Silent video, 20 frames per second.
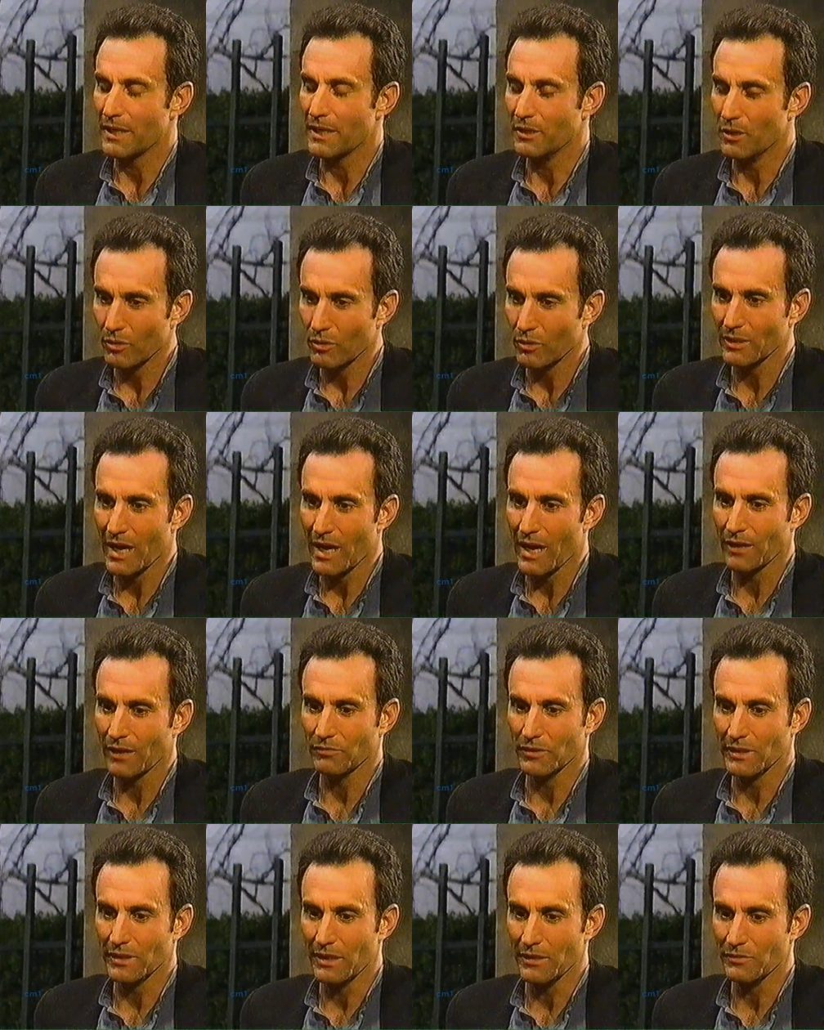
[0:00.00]
I know that God
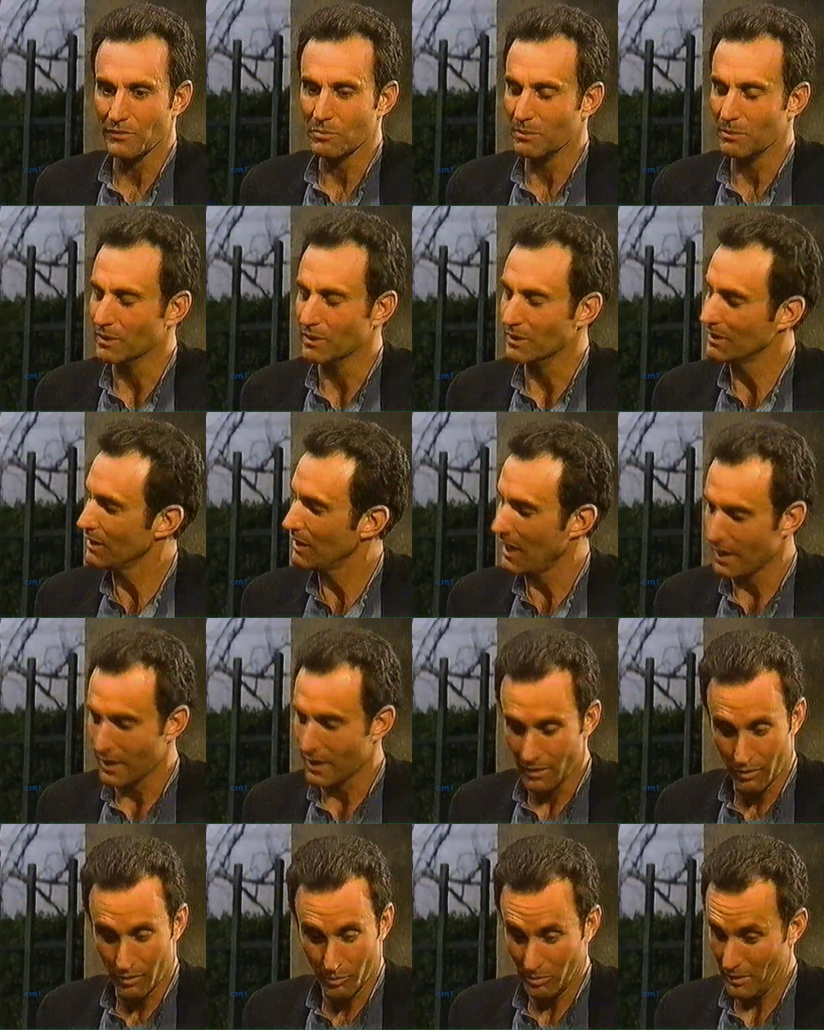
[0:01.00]
forgives me, but God,
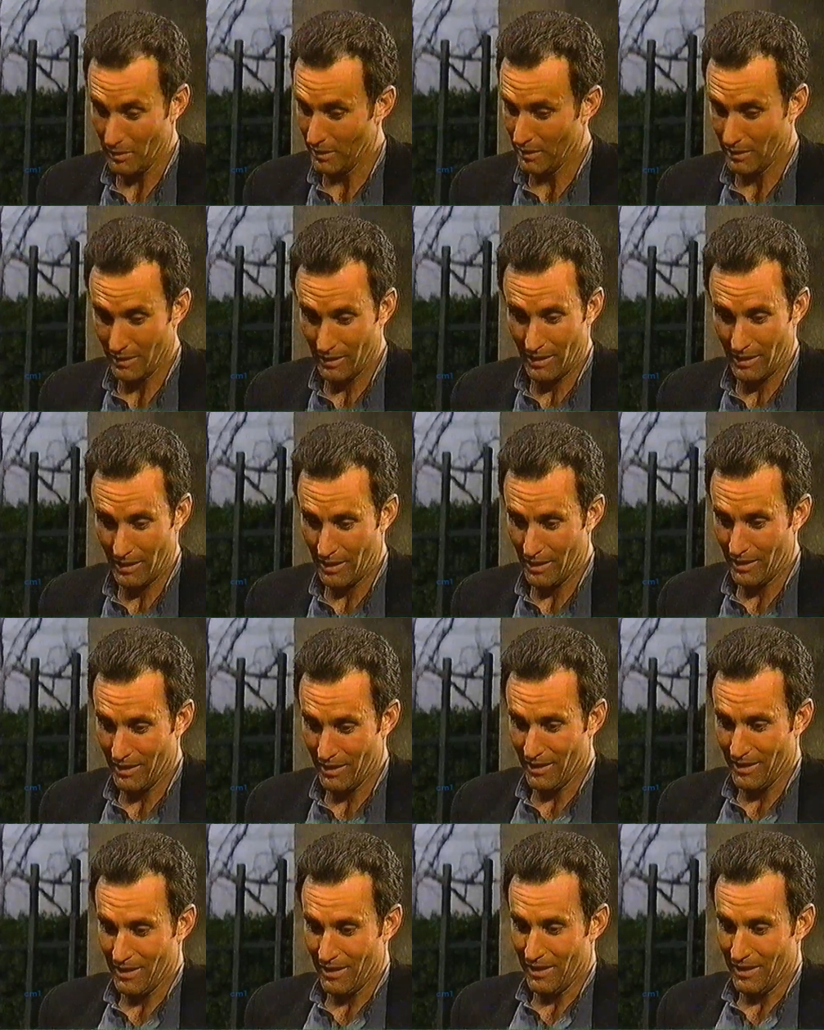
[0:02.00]
I
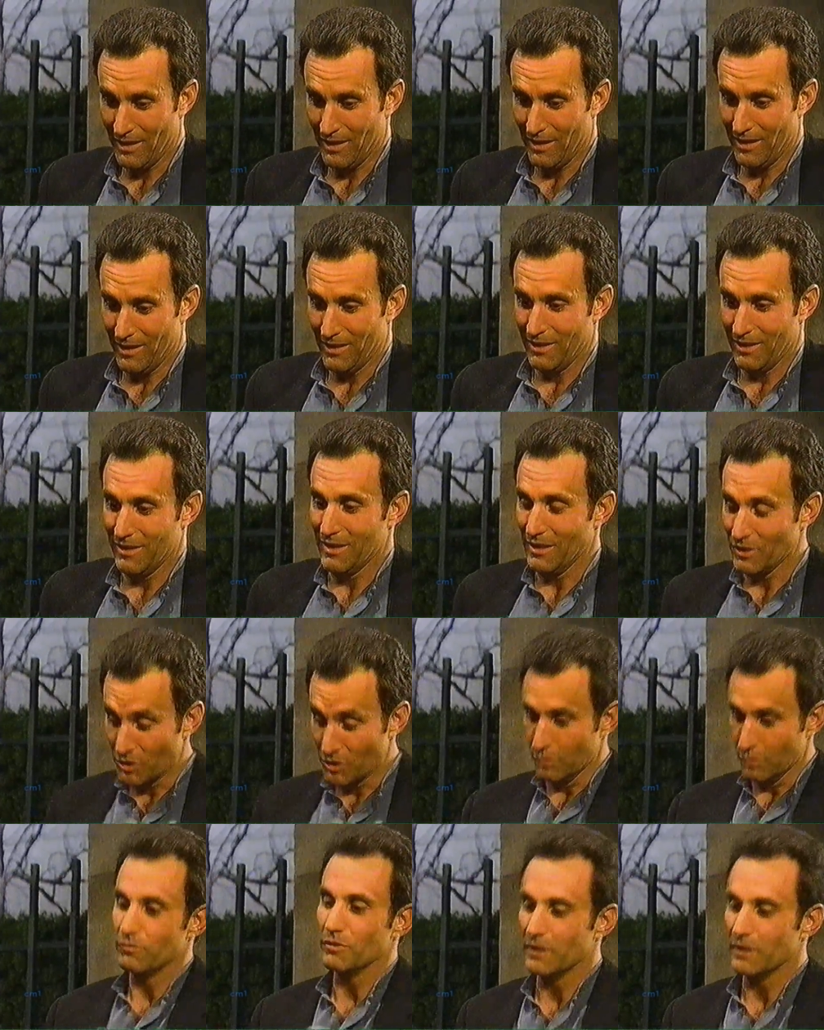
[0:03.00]
hope that
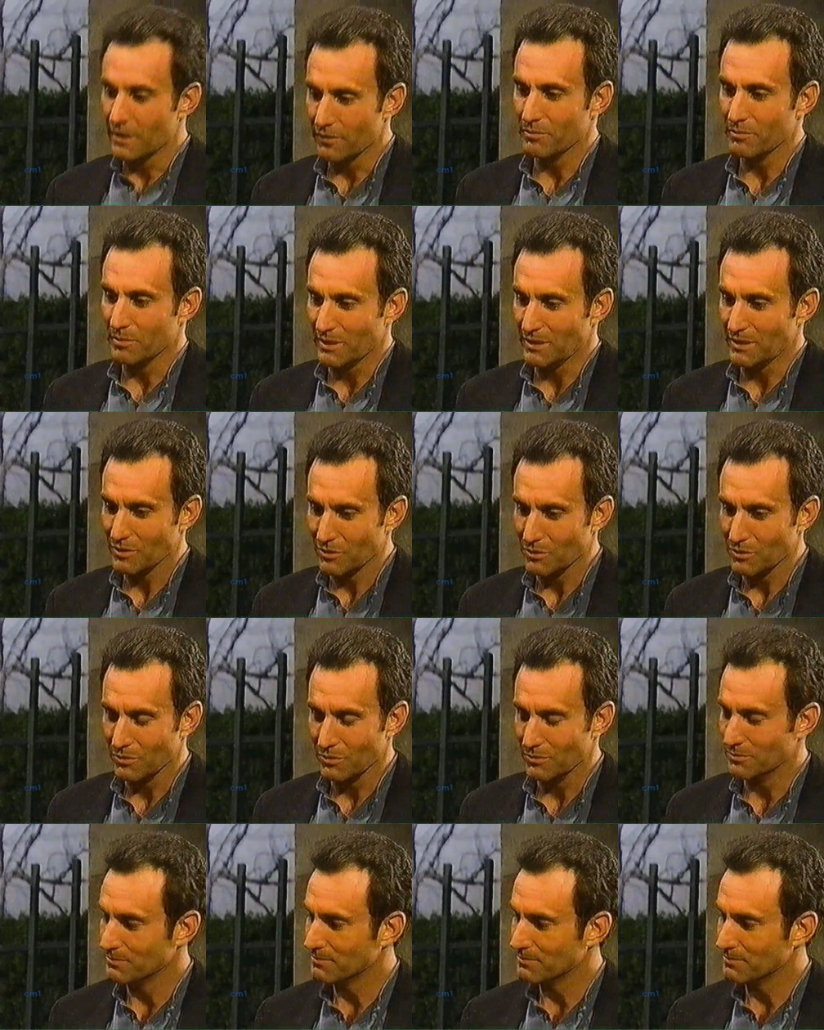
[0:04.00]
you'll forgive me too.